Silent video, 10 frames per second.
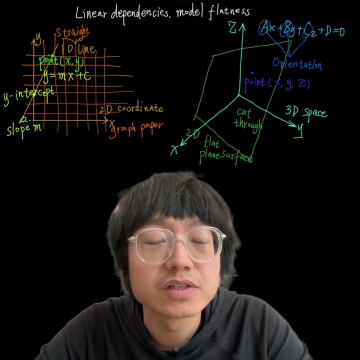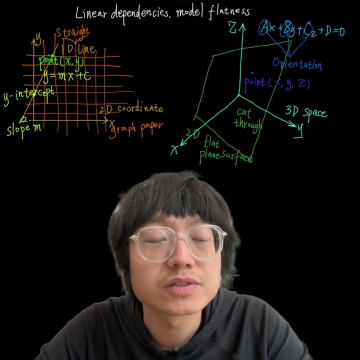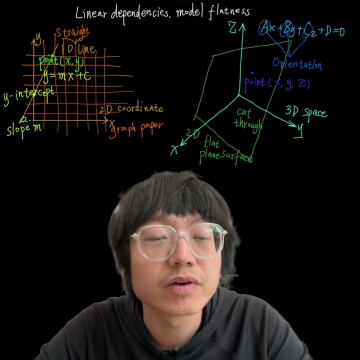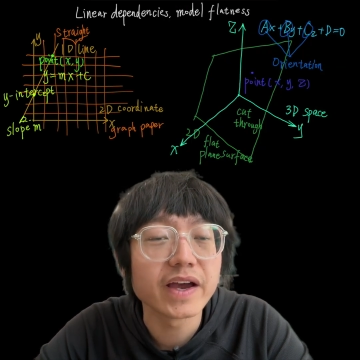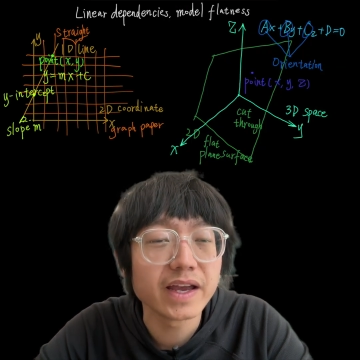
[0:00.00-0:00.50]

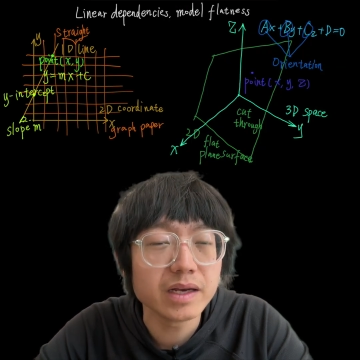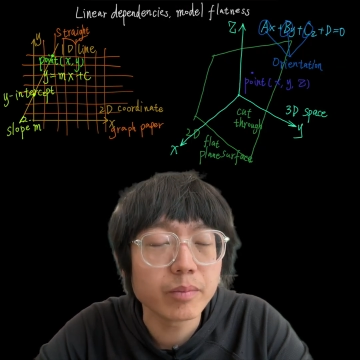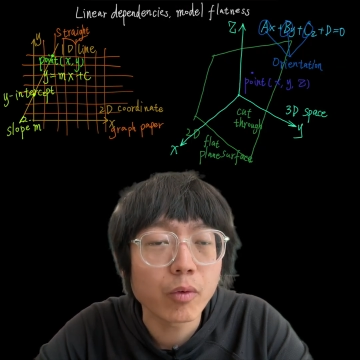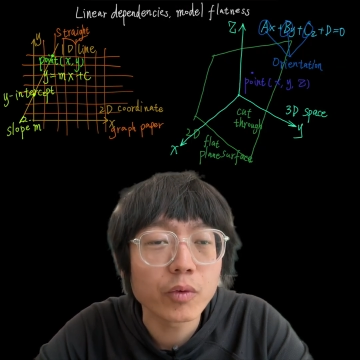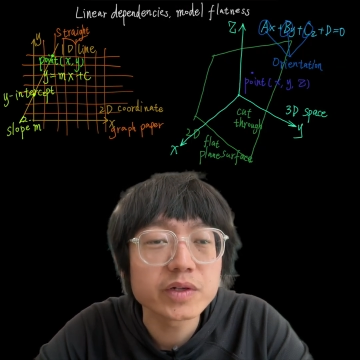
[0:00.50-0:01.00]
So any
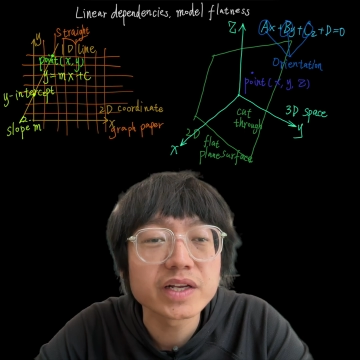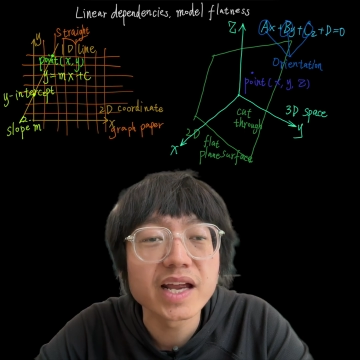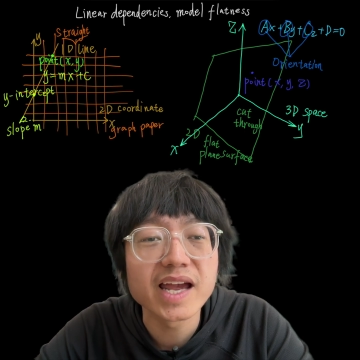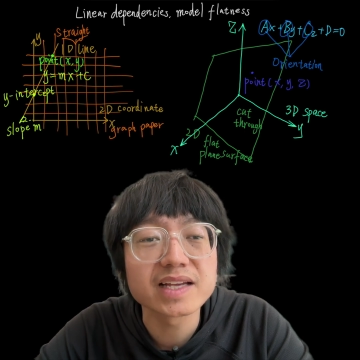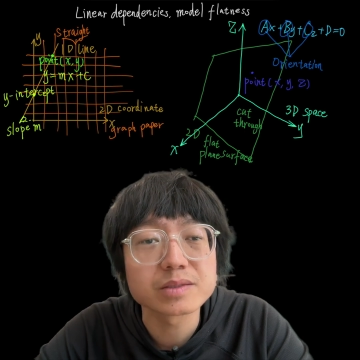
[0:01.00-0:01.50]
point
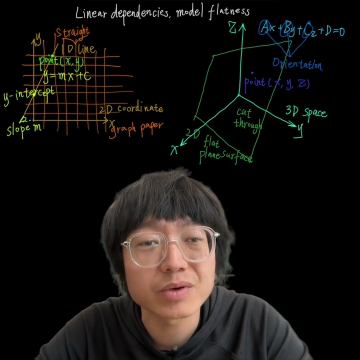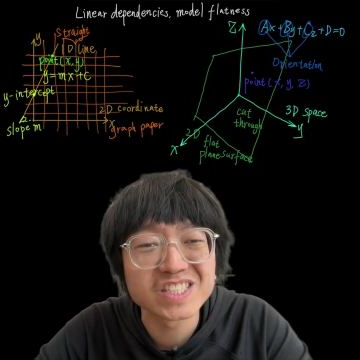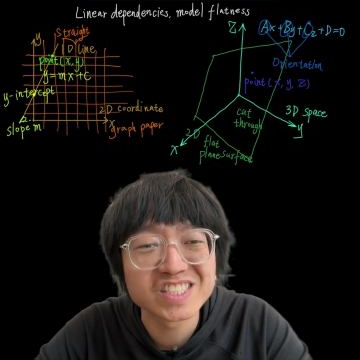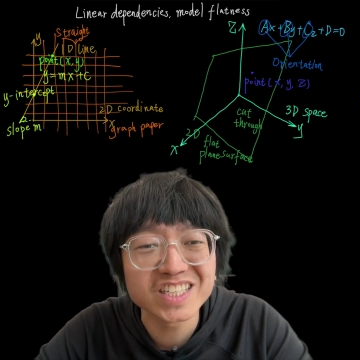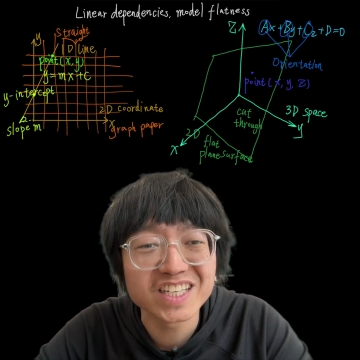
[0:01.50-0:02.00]

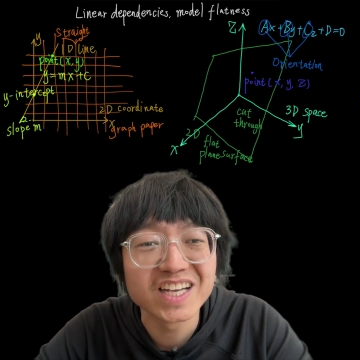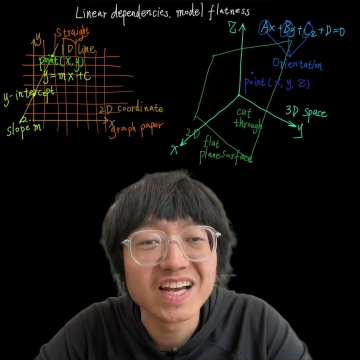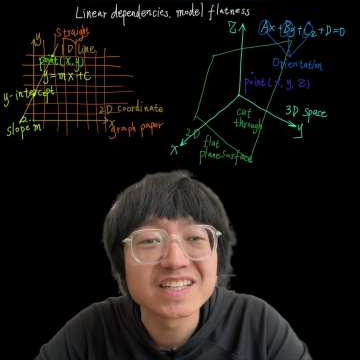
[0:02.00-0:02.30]
xyz